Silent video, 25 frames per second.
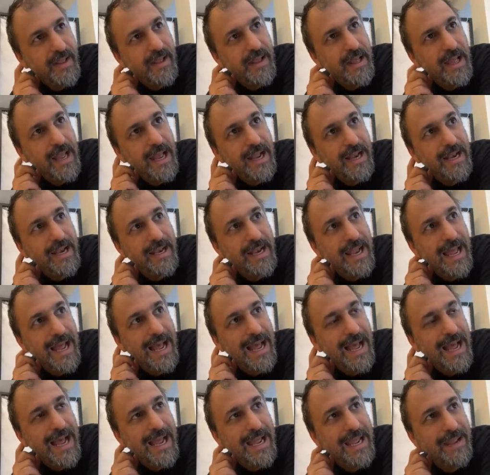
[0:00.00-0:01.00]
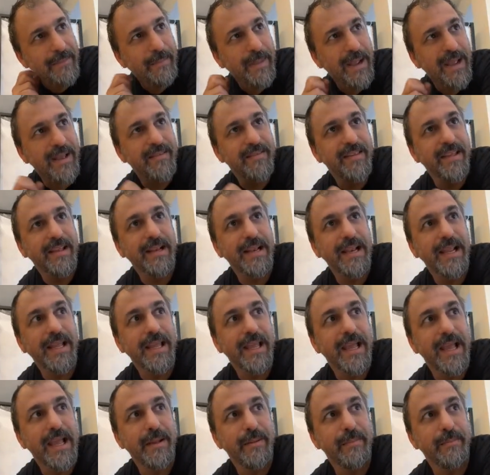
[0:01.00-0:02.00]
And I basically
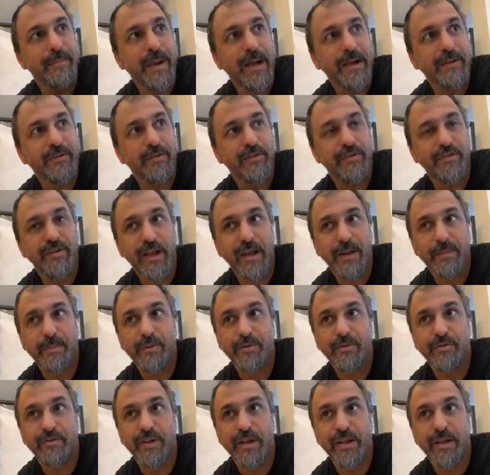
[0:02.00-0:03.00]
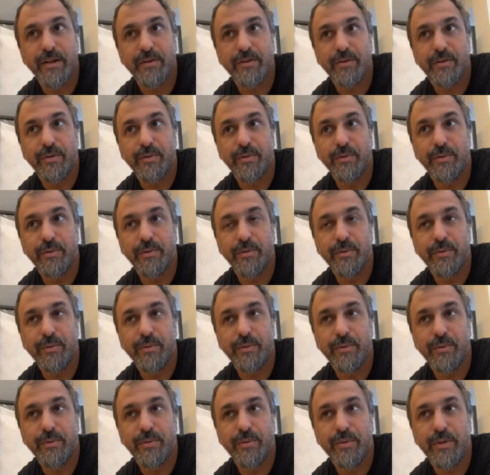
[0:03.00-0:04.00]
came back to Cyprus in
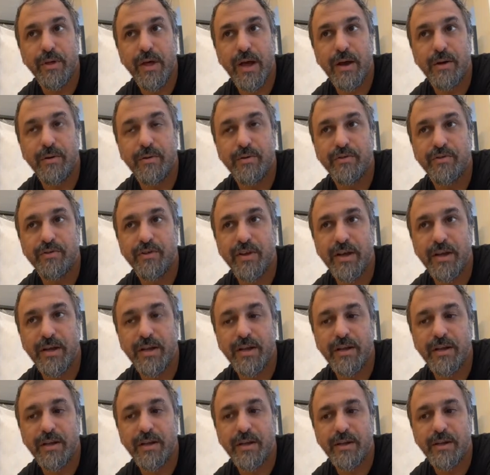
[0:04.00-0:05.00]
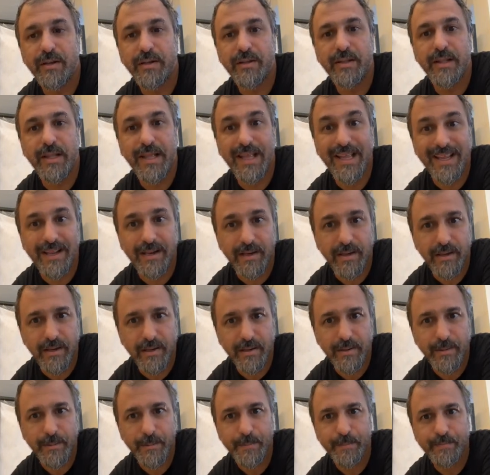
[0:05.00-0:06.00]
2010
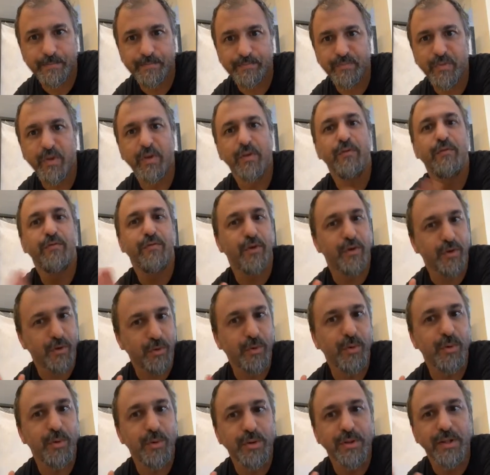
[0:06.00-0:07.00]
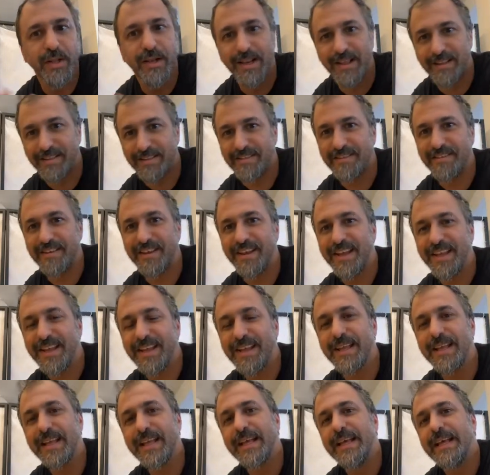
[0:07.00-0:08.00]
for good, let's say.
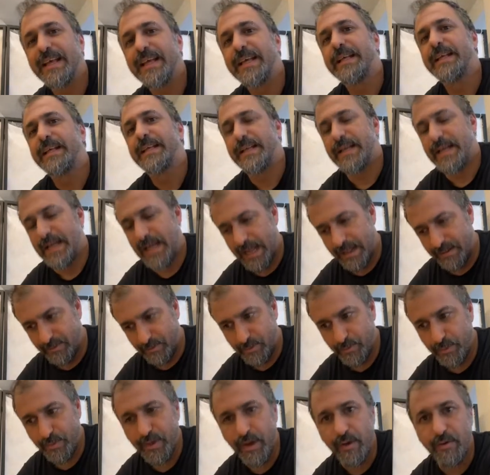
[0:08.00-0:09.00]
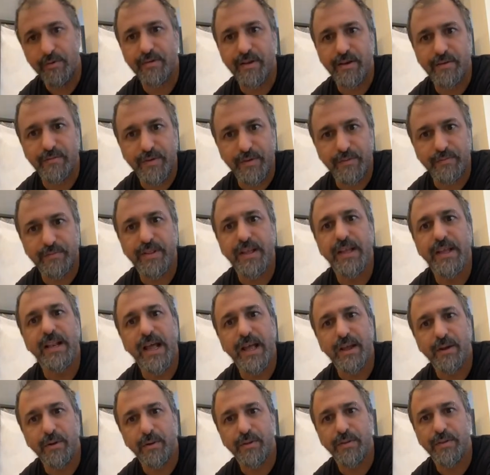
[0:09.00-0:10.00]
In 2015,
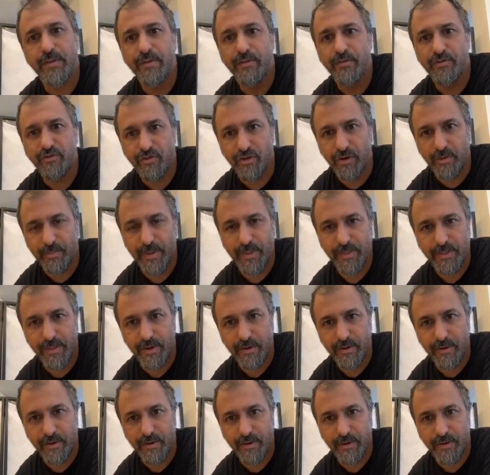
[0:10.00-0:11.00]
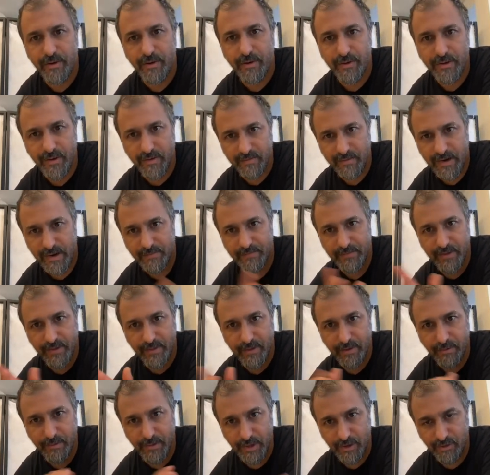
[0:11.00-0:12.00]
I got this job in the orchestra after the
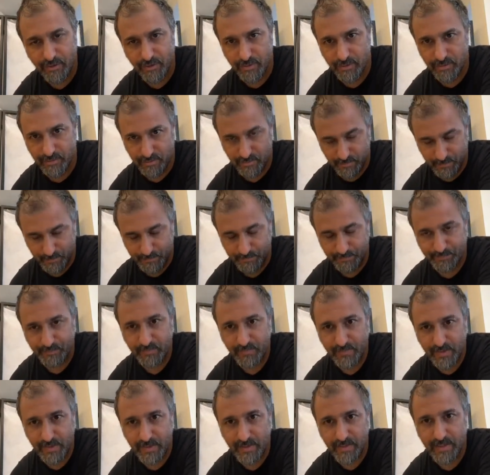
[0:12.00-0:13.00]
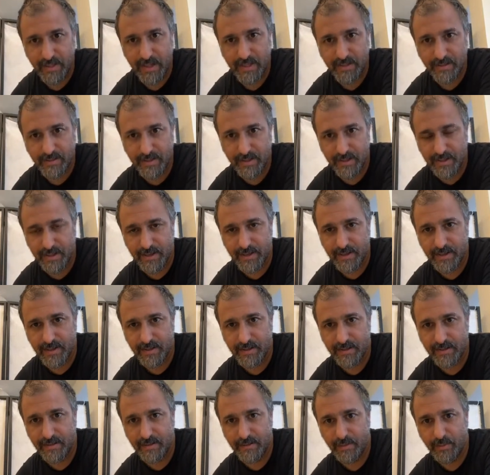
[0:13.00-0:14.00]
audition that
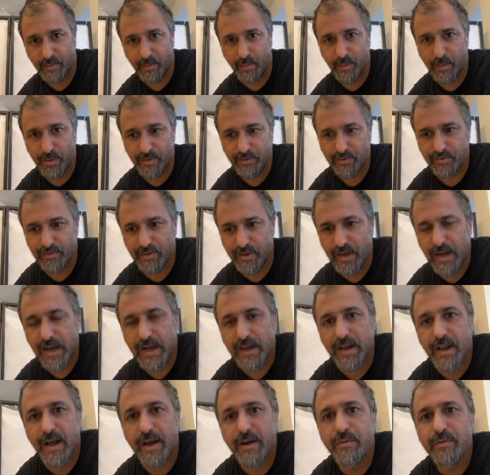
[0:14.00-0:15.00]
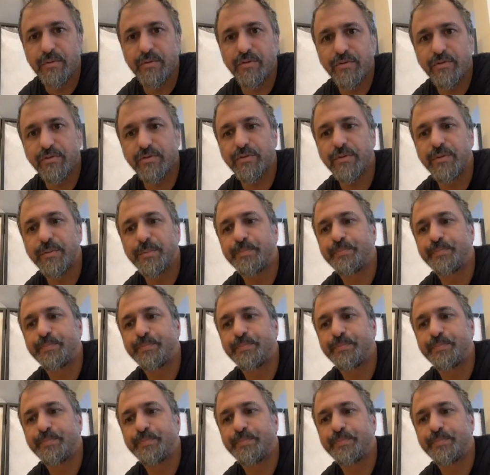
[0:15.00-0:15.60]
was announced.